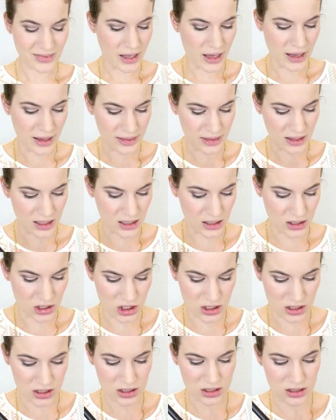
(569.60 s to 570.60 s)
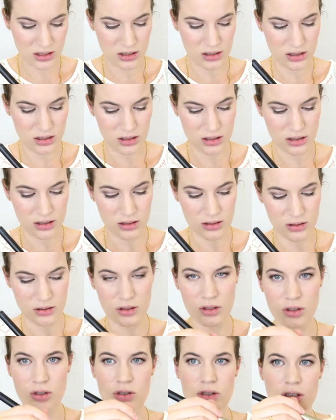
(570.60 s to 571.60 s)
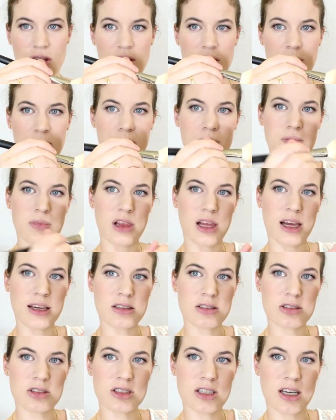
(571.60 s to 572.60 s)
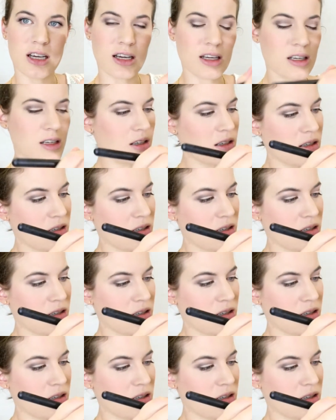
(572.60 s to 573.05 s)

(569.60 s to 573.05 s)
And then just using the lighter side,